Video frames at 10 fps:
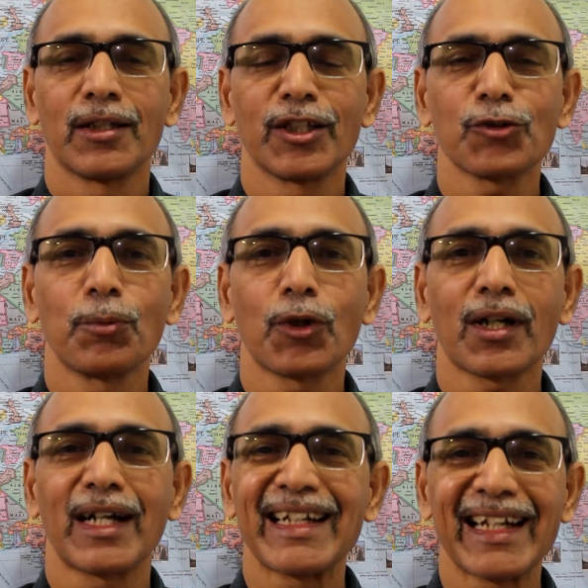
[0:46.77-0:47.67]
This
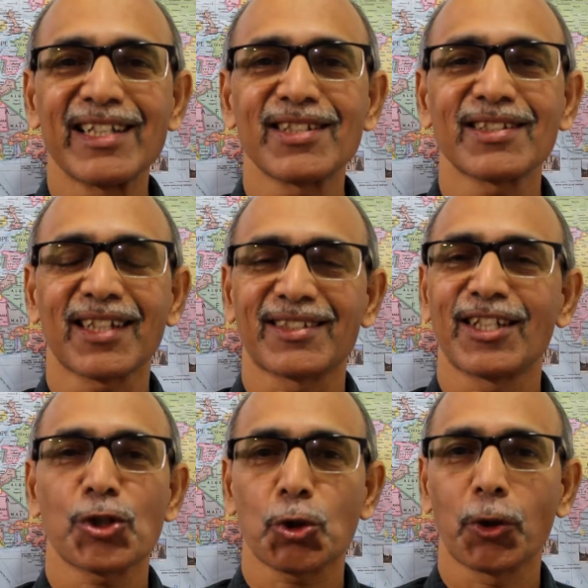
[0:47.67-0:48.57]
book contains
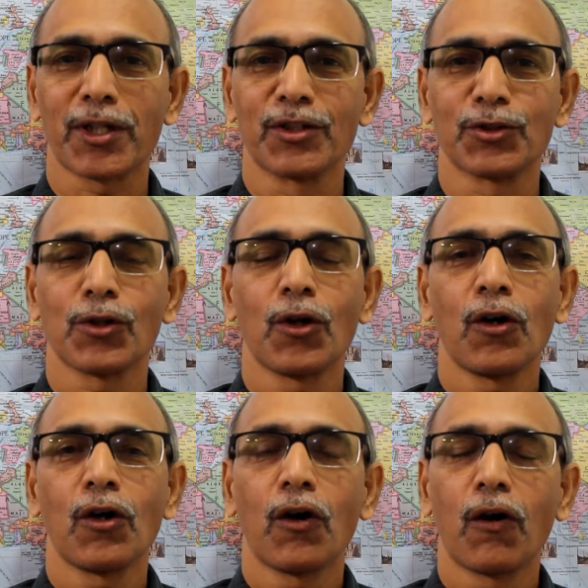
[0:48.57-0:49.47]
success stories
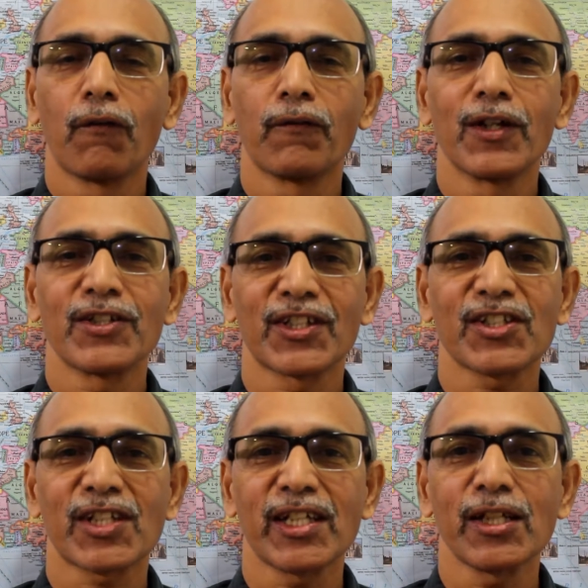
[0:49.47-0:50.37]
of
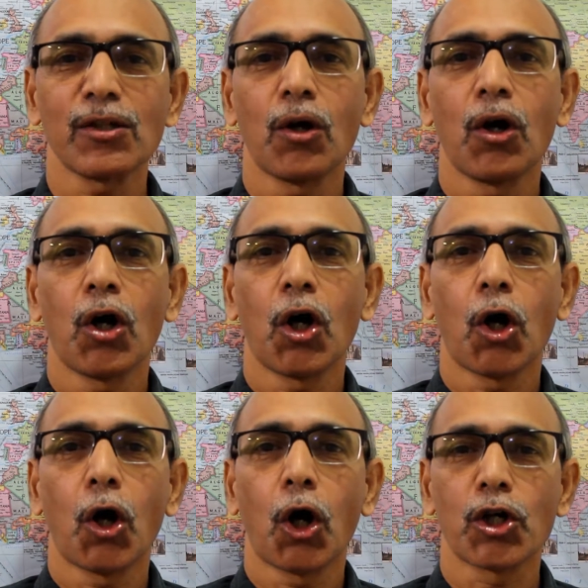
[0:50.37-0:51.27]
16
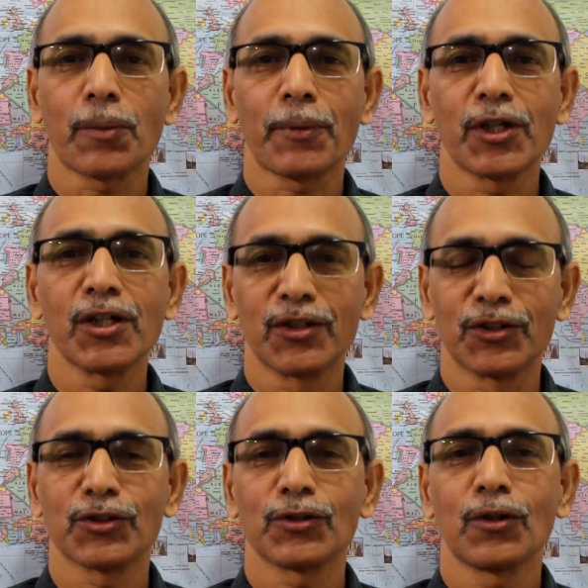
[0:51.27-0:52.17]

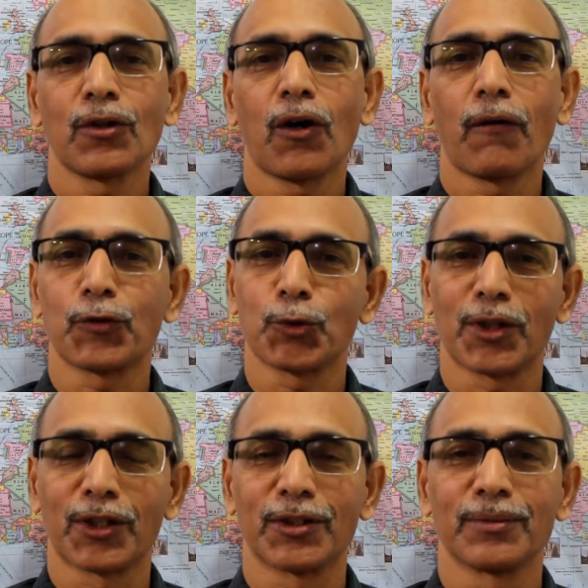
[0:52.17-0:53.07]
entrepreneurs of
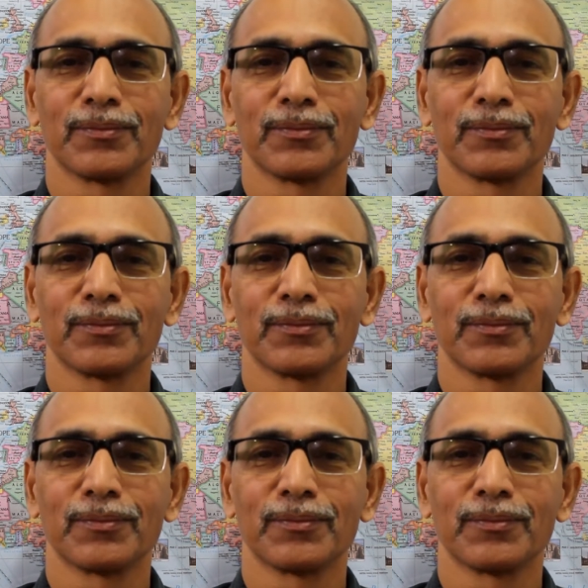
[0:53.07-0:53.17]
Surat.